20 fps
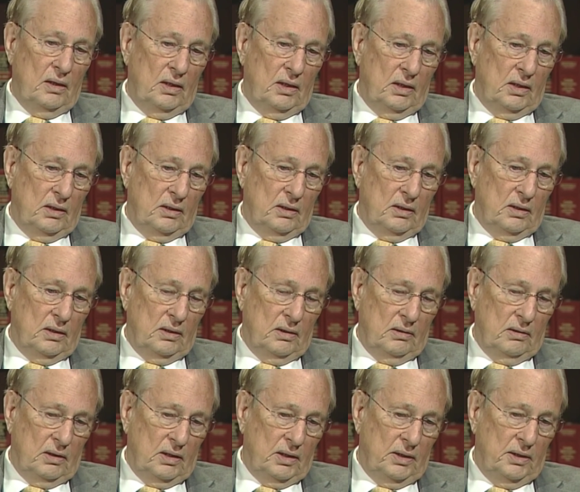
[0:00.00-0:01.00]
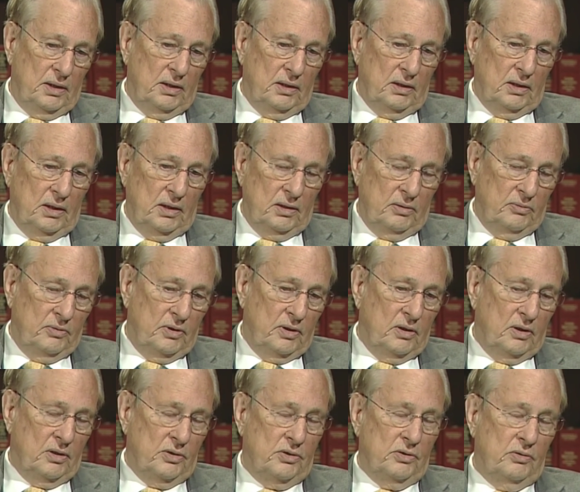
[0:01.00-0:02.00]
And uh, ideally, it
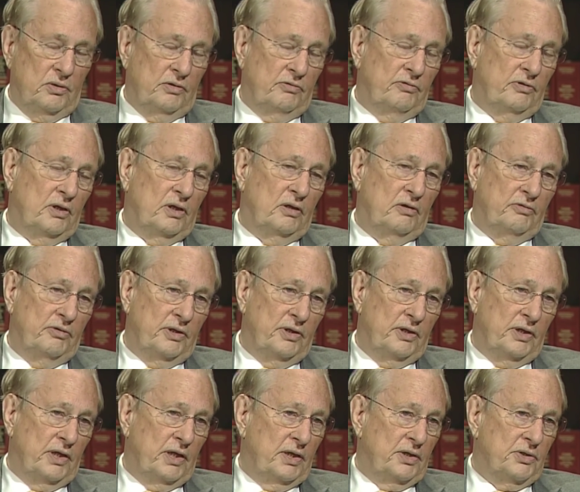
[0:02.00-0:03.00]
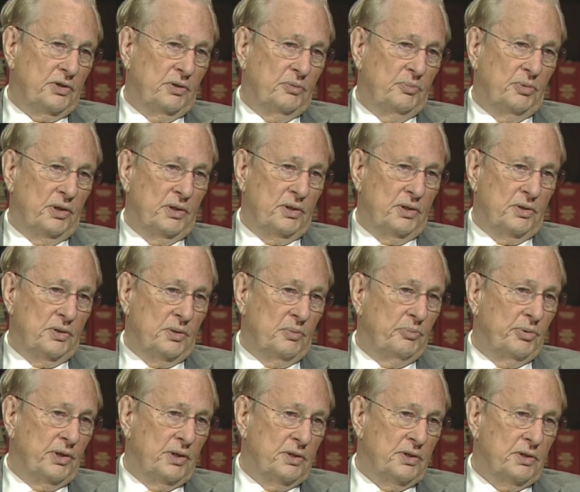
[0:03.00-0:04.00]
would also involve international
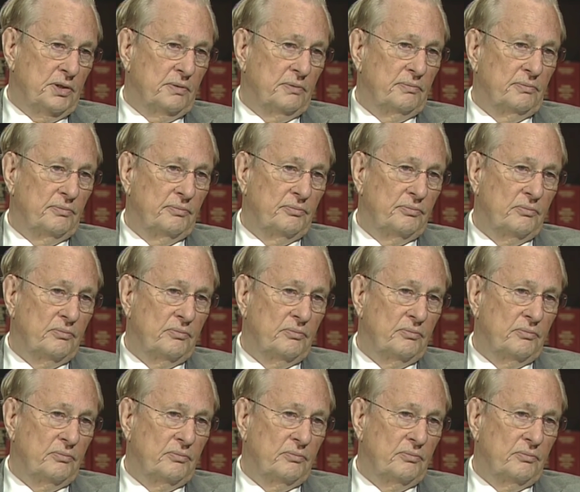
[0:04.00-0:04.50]
participation.